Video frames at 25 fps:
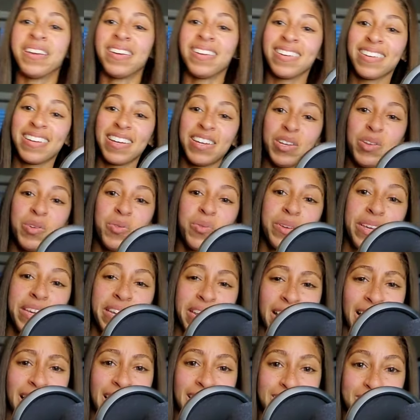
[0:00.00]
Can you
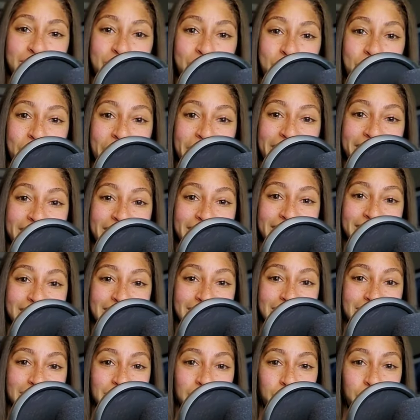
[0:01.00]
guess what is
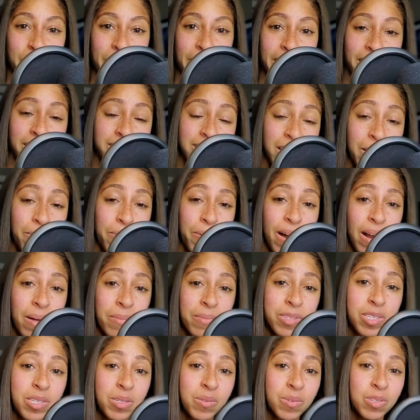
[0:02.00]
in this box? I
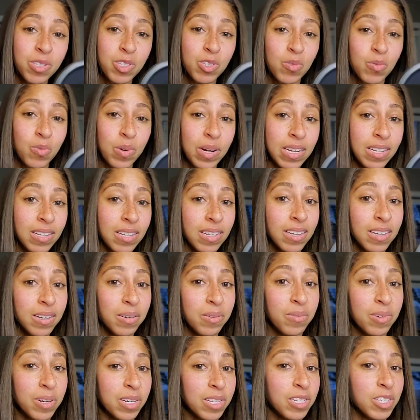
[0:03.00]
promise you it's
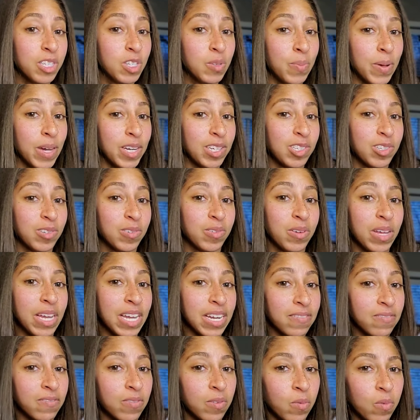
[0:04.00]
really, really special.
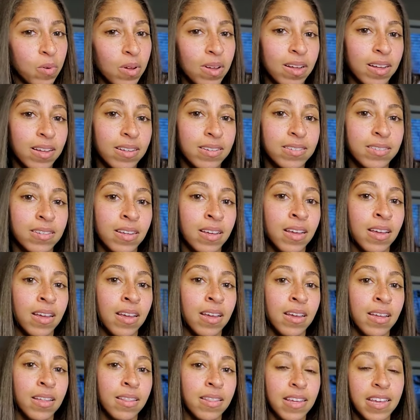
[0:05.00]
And for once,
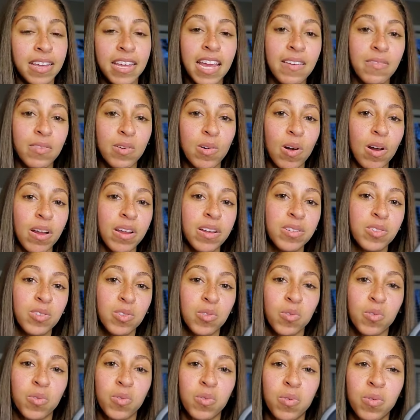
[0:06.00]
they gave grade
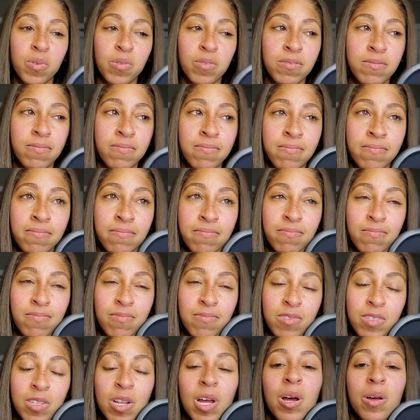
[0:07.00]
school
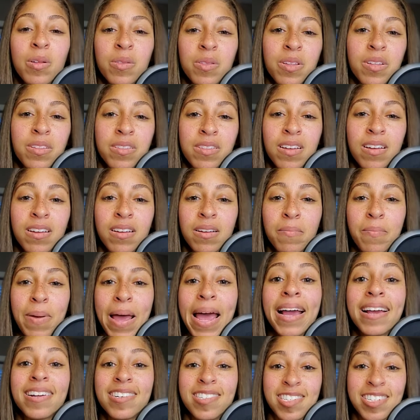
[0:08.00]
no, the, the
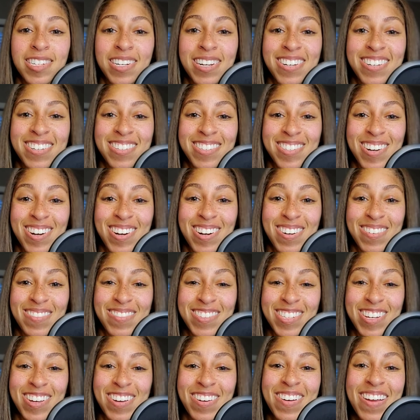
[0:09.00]
packaging it
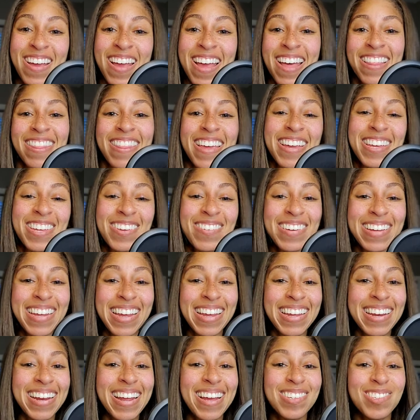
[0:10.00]
deserved. So thank you
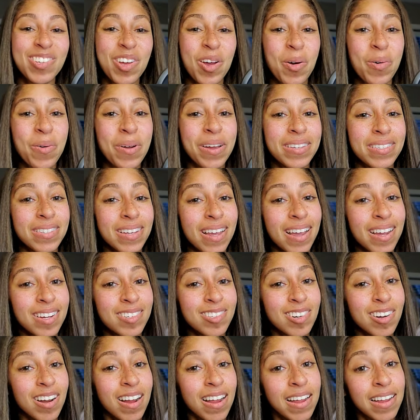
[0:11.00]
again, as always,
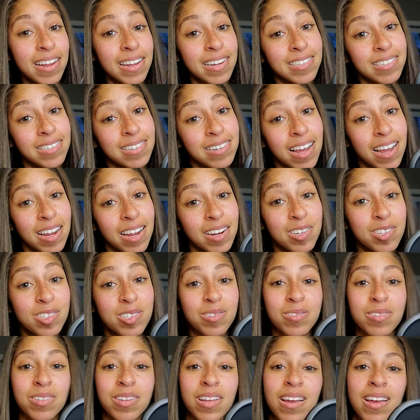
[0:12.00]
your Age, Not Your
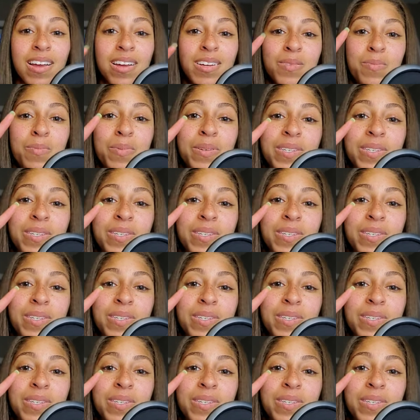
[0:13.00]
Shoe Size.